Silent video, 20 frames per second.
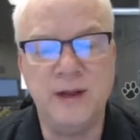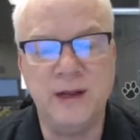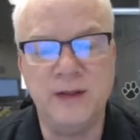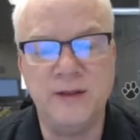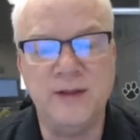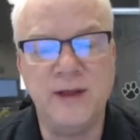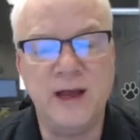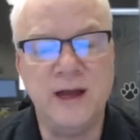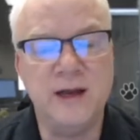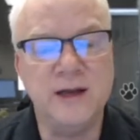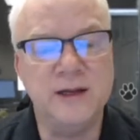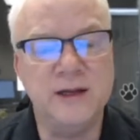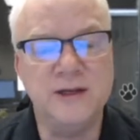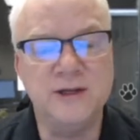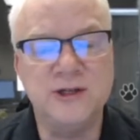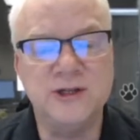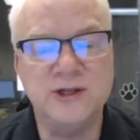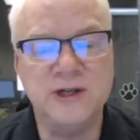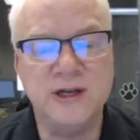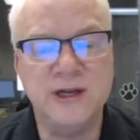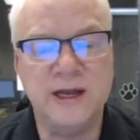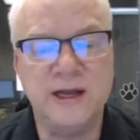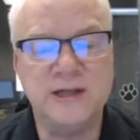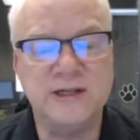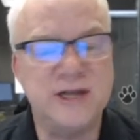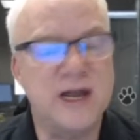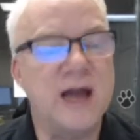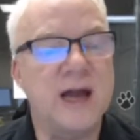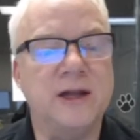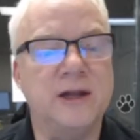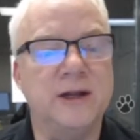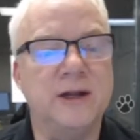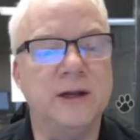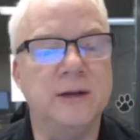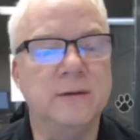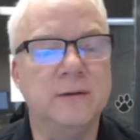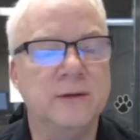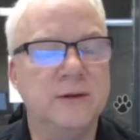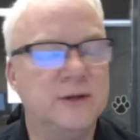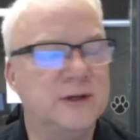And that is exactly
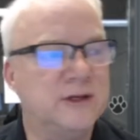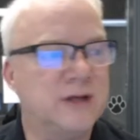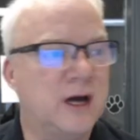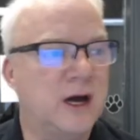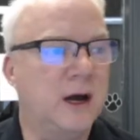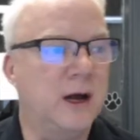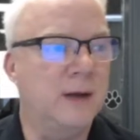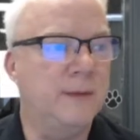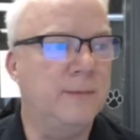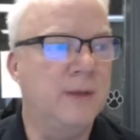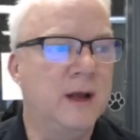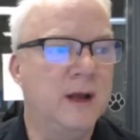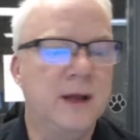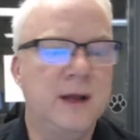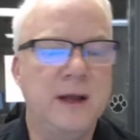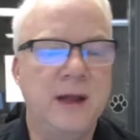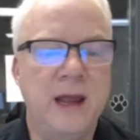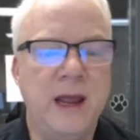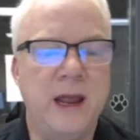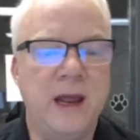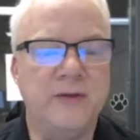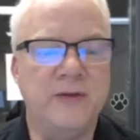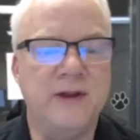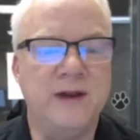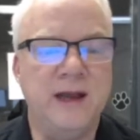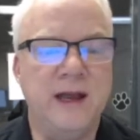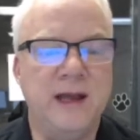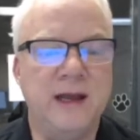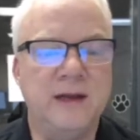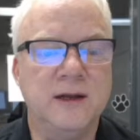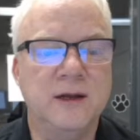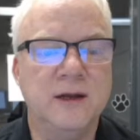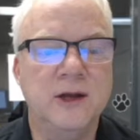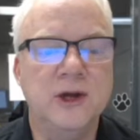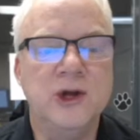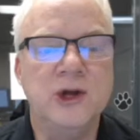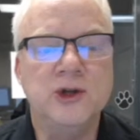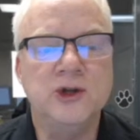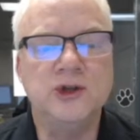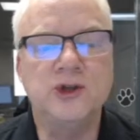the time and the date.
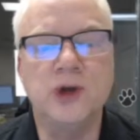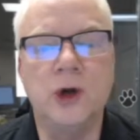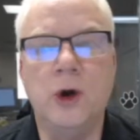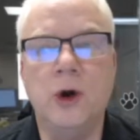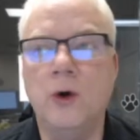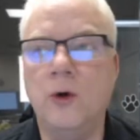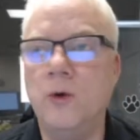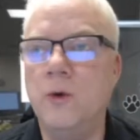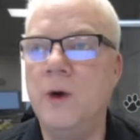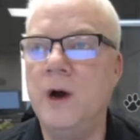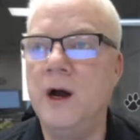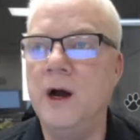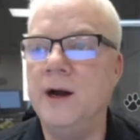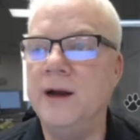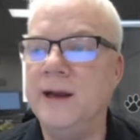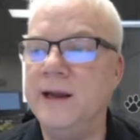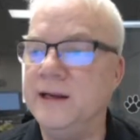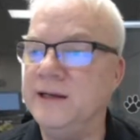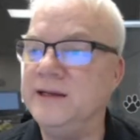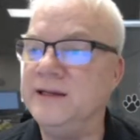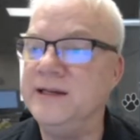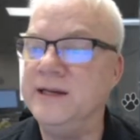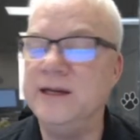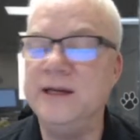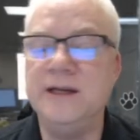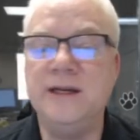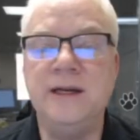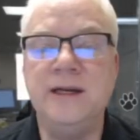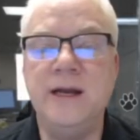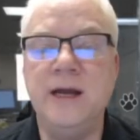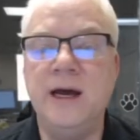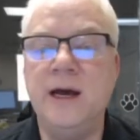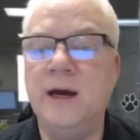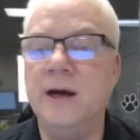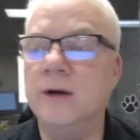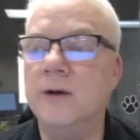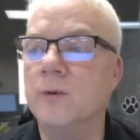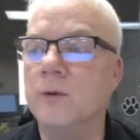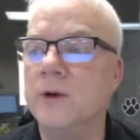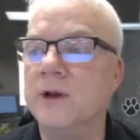So it did
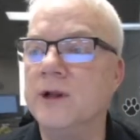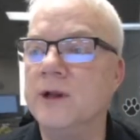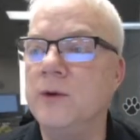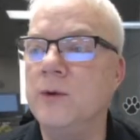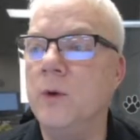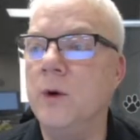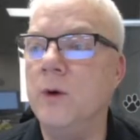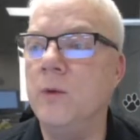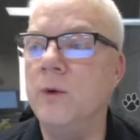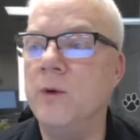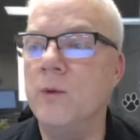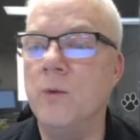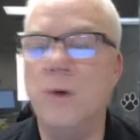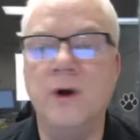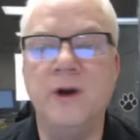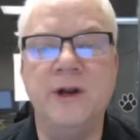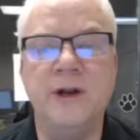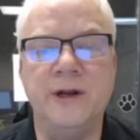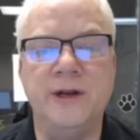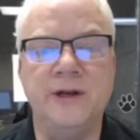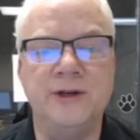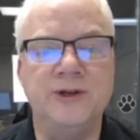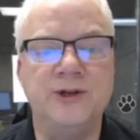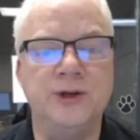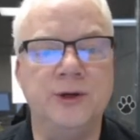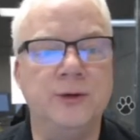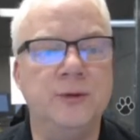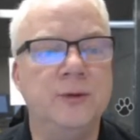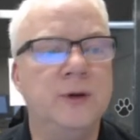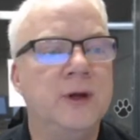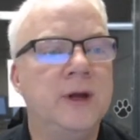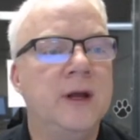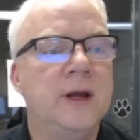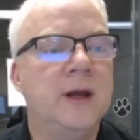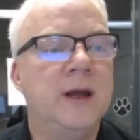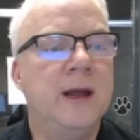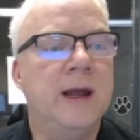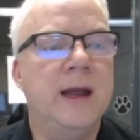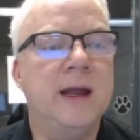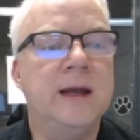really what we wanted it to.
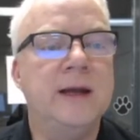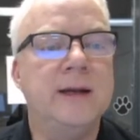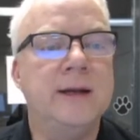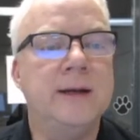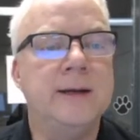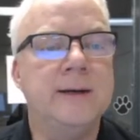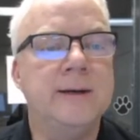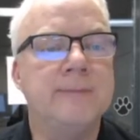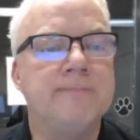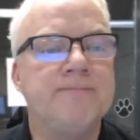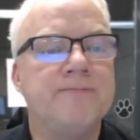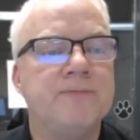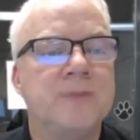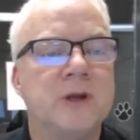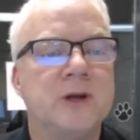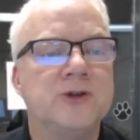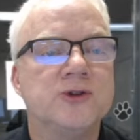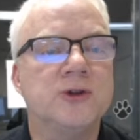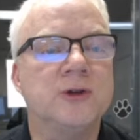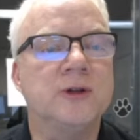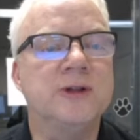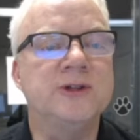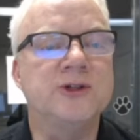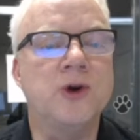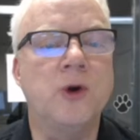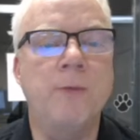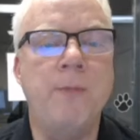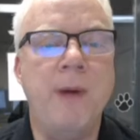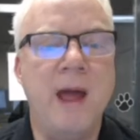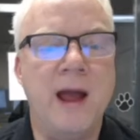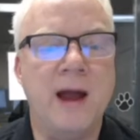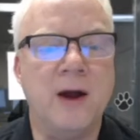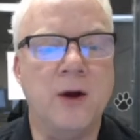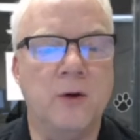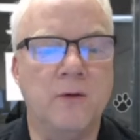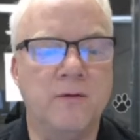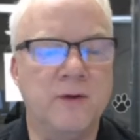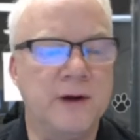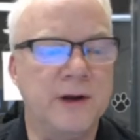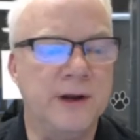And so let's go back
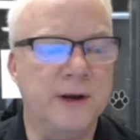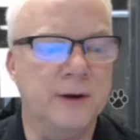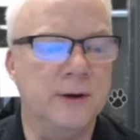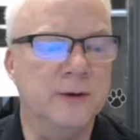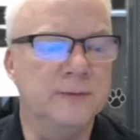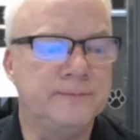over here.